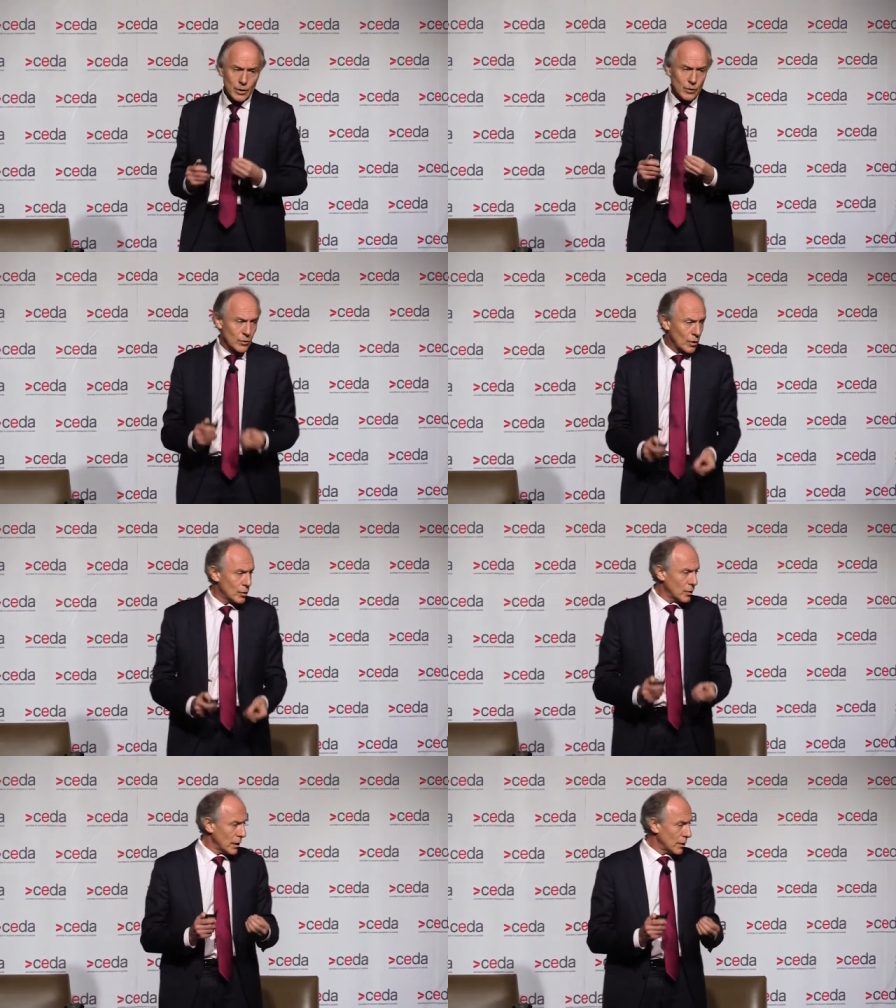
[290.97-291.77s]

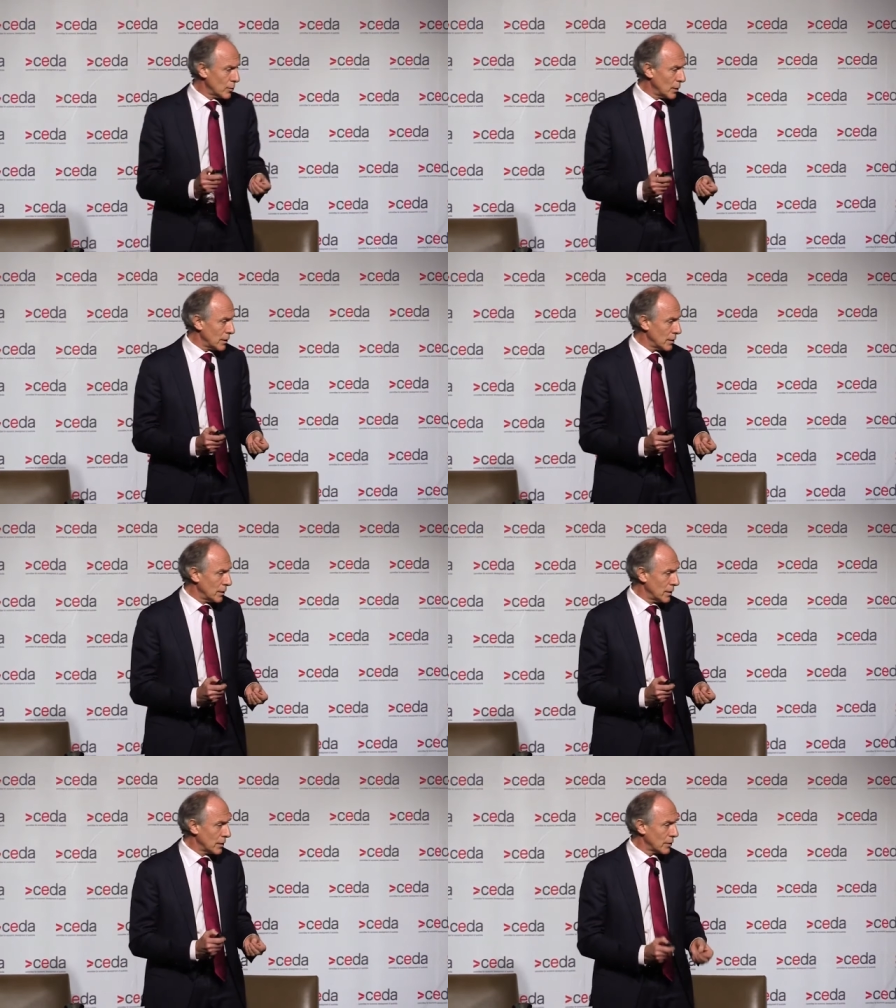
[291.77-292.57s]
solar and
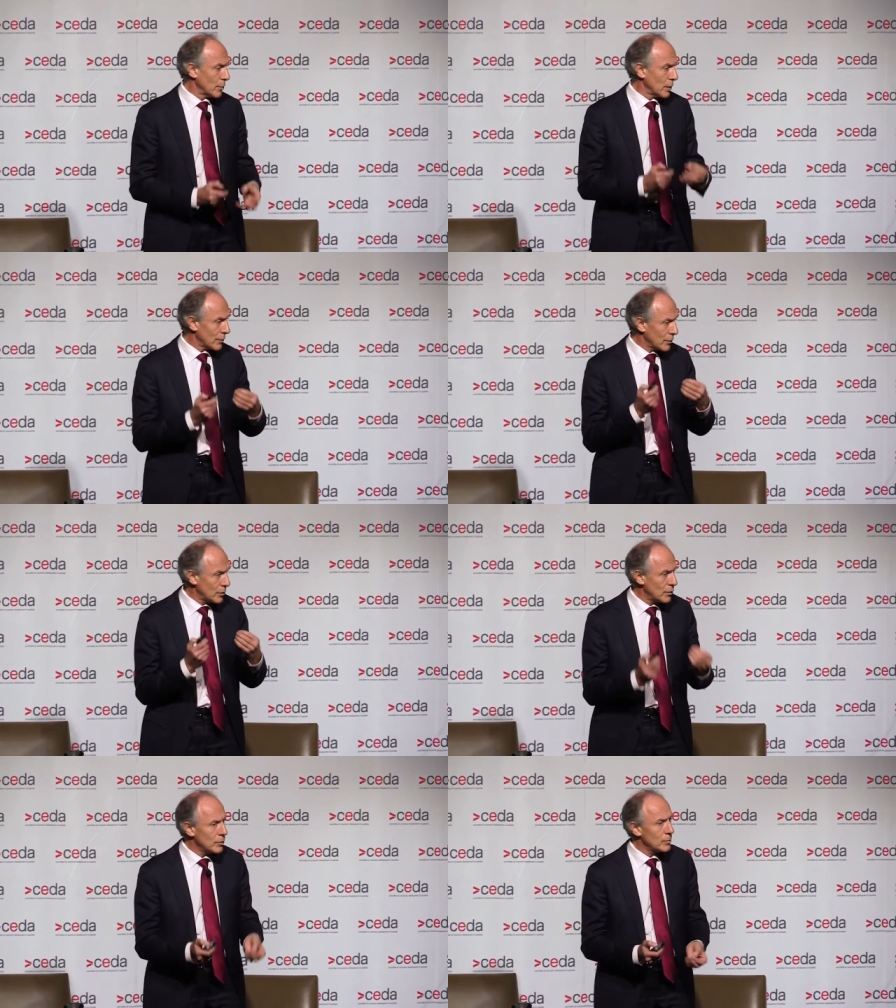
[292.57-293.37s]
wind than we have
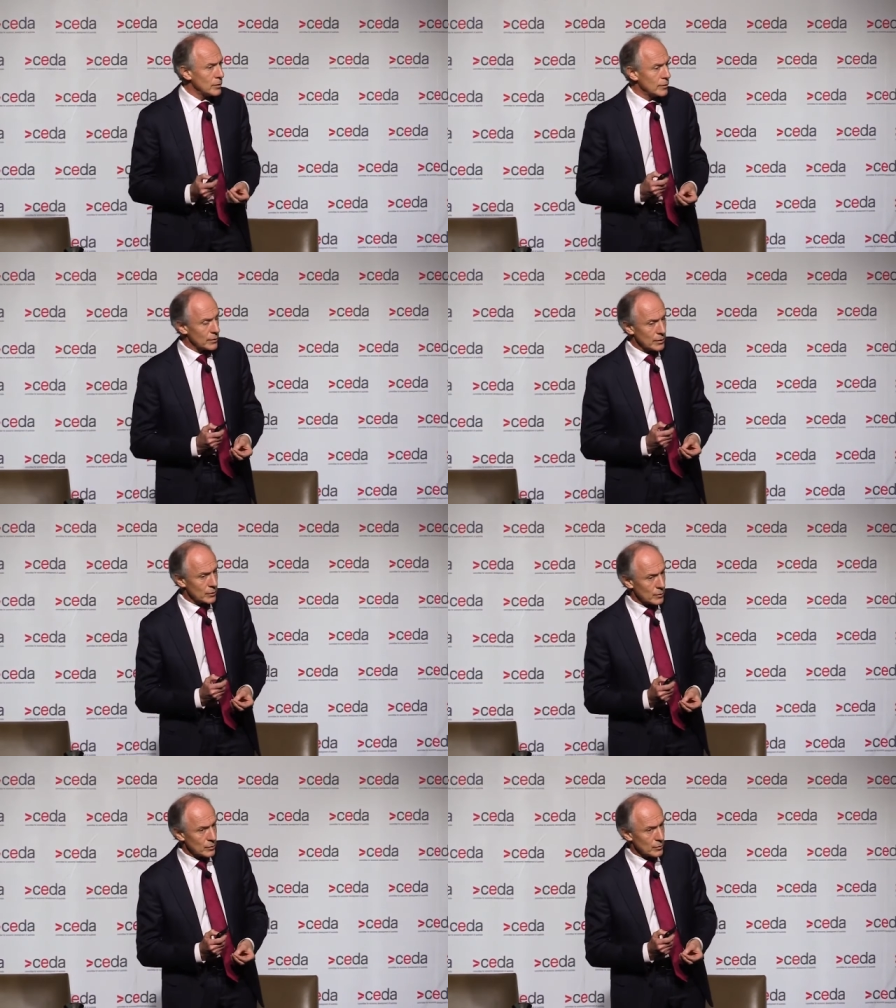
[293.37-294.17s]
cumulatively
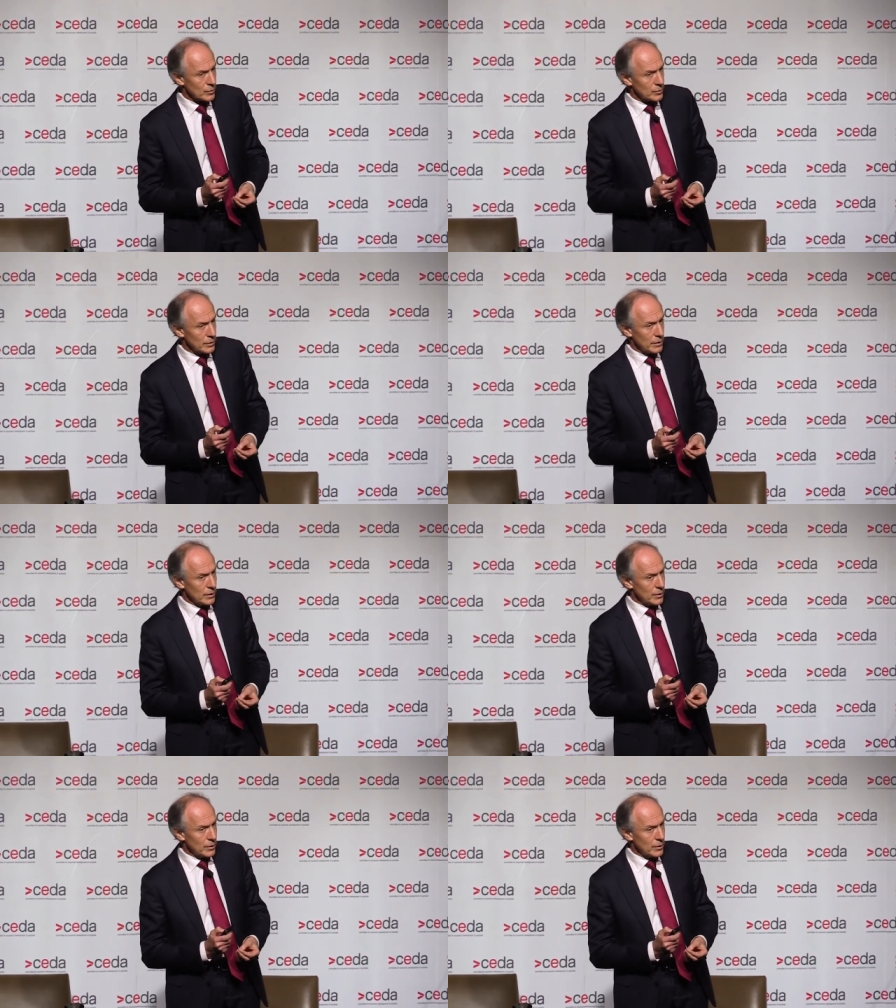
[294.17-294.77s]
installed